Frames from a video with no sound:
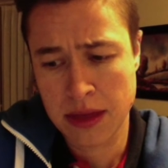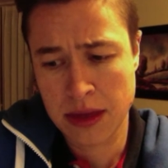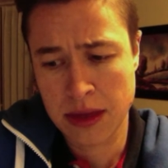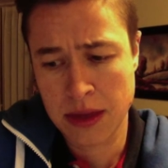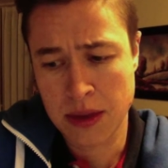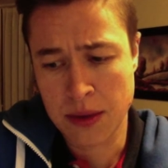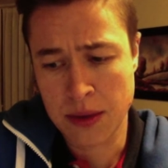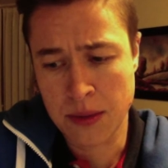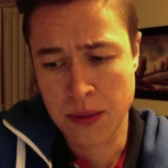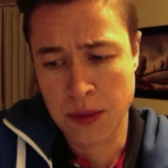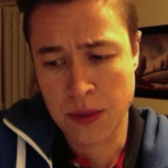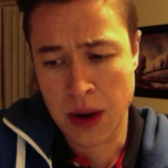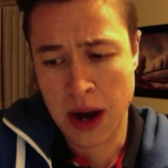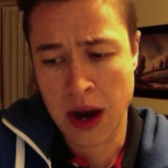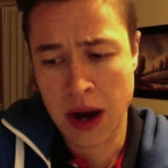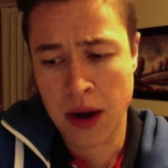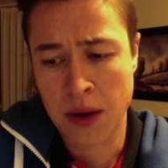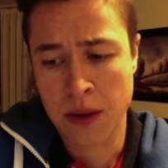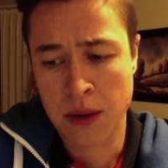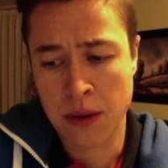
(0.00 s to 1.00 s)
you know,
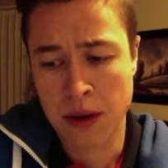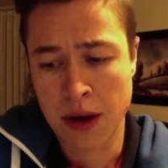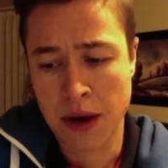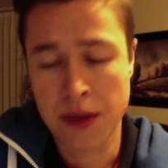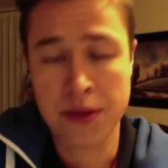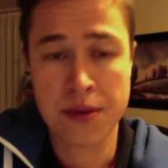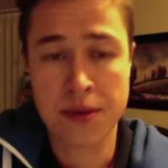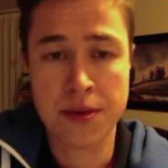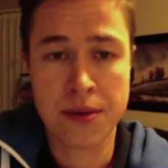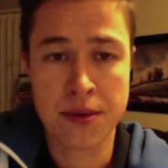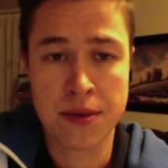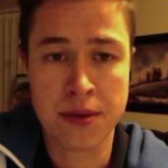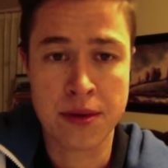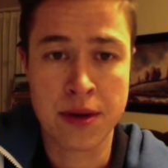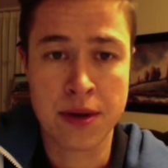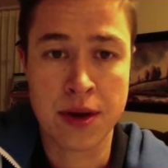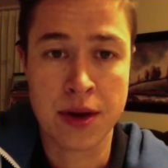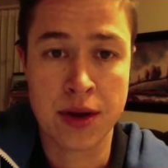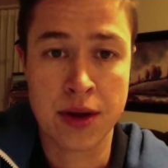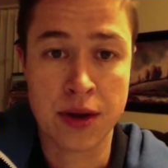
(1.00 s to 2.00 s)
how other
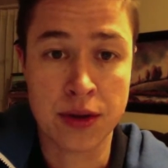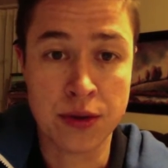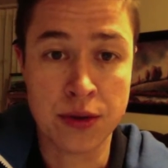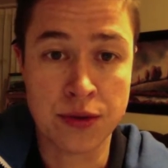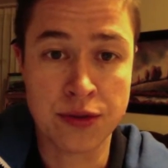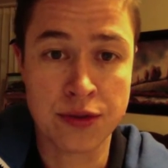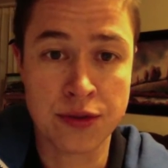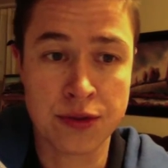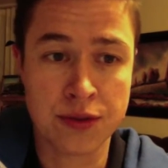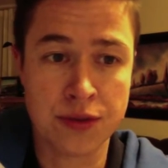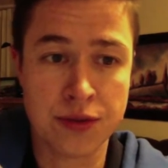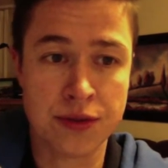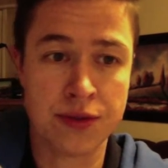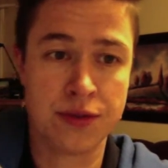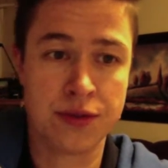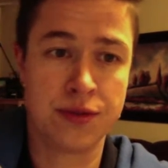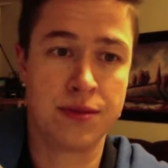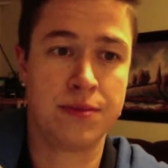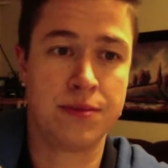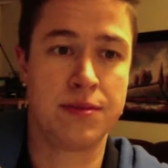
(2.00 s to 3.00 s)

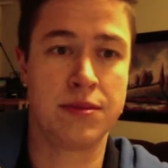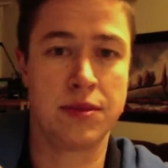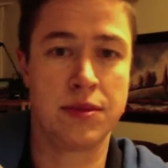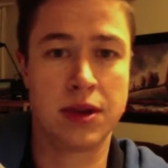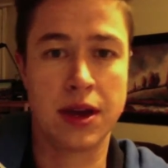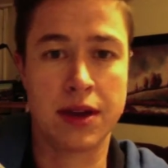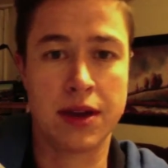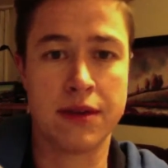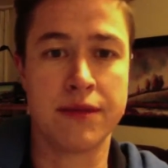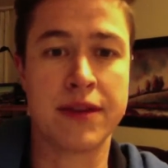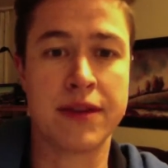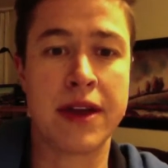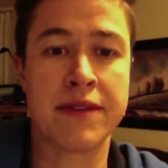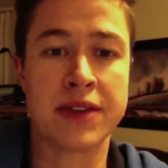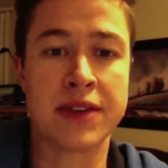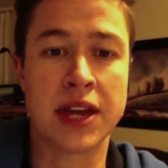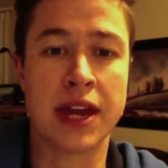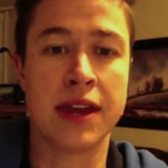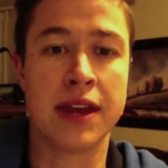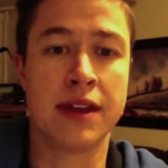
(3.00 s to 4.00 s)
users kind of
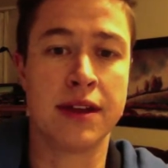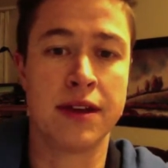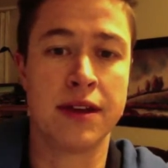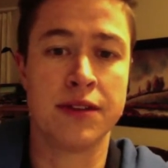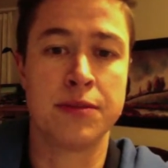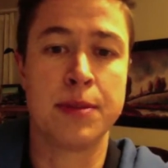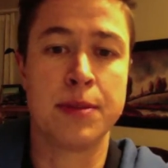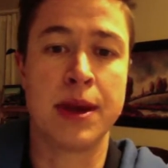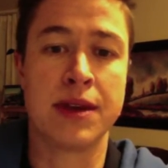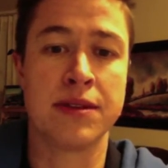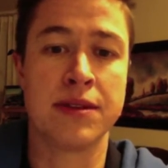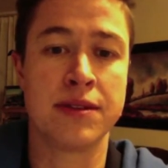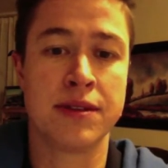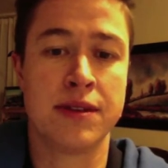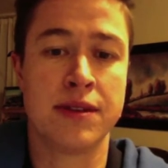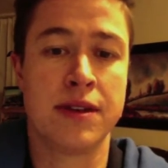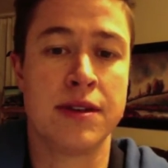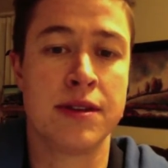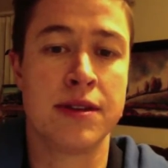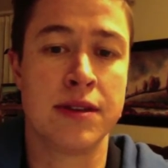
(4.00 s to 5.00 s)
navigate a
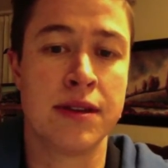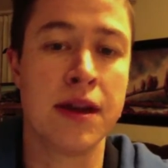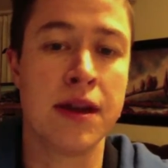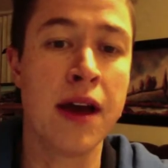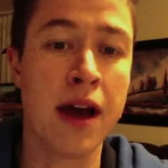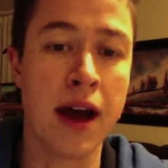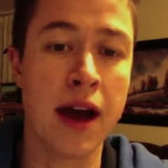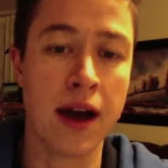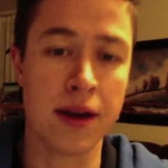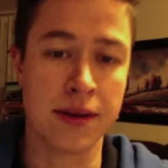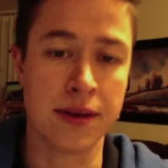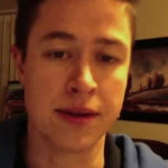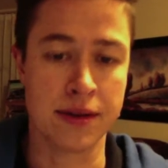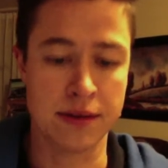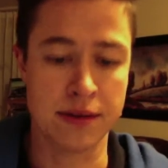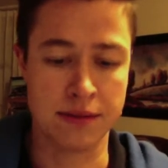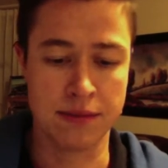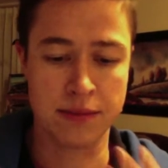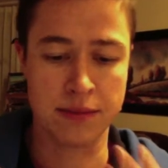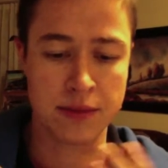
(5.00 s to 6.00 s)
space and how to
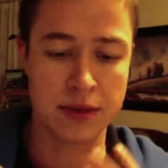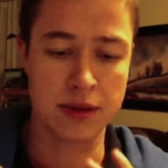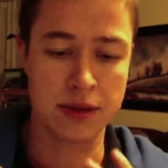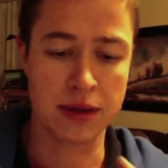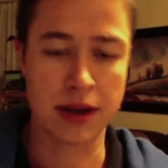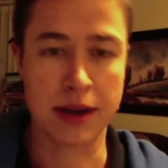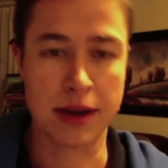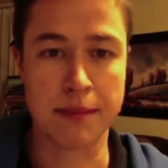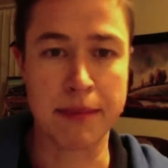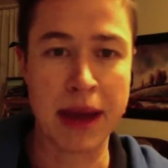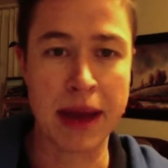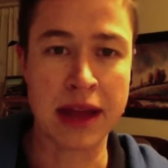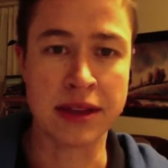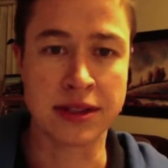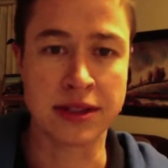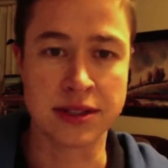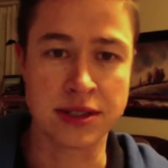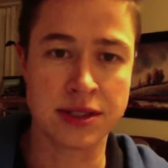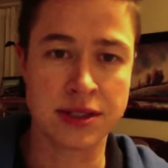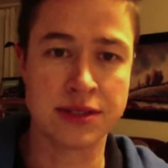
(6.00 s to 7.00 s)
kind of
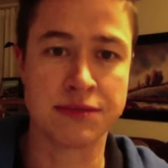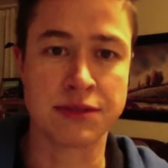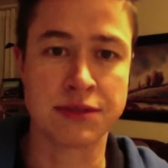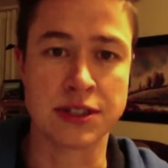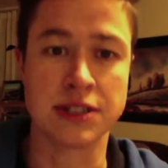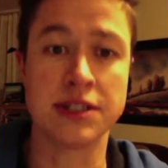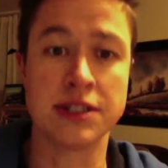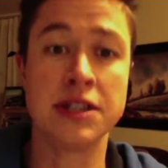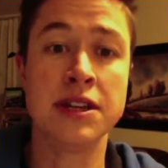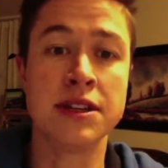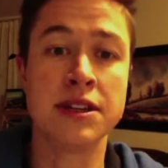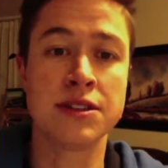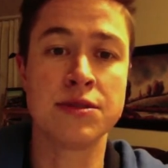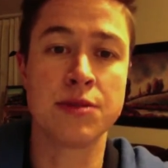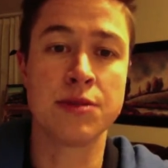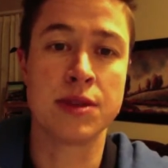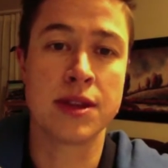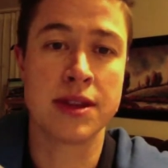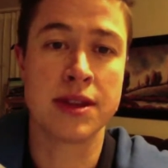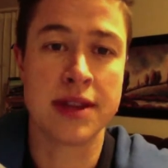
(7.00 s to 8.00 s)
balance different needs
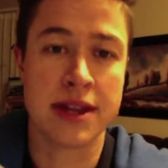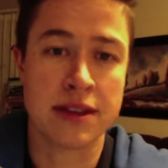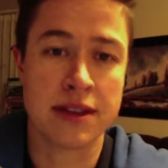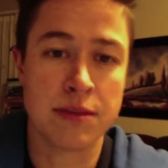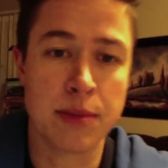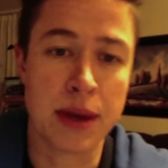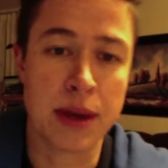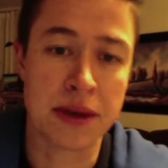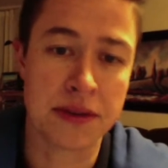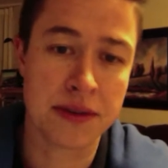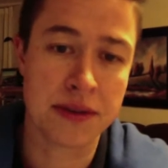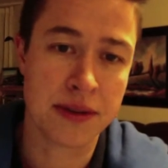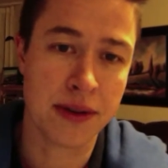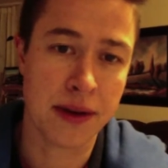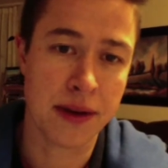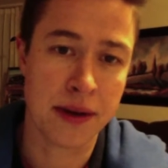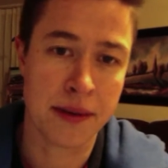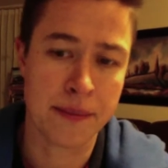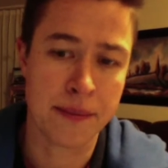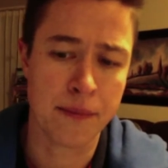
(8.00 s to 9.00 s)
within that space.
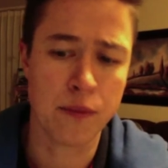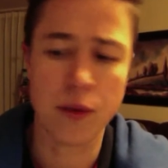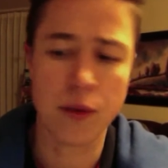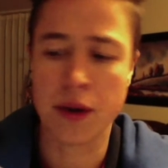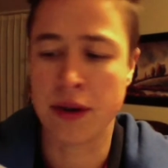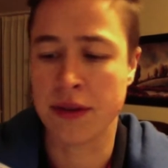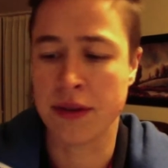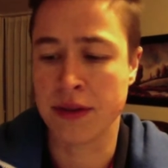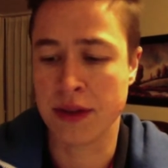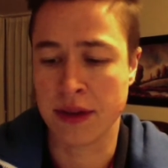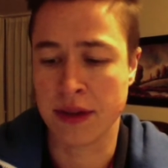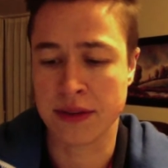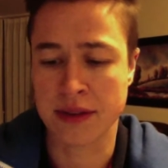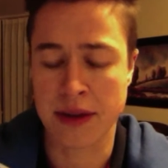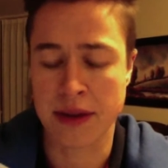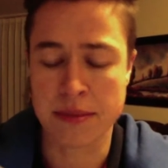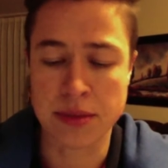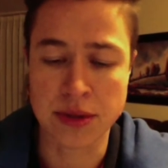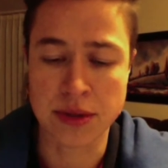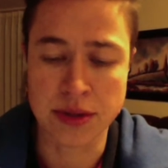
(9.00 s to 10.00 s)
One of the
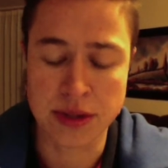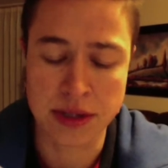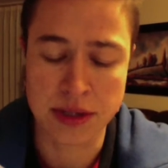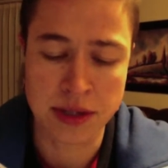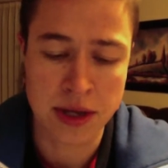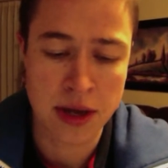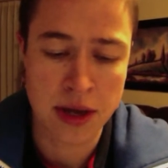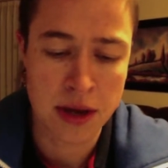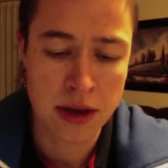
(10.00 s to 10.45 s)
examples is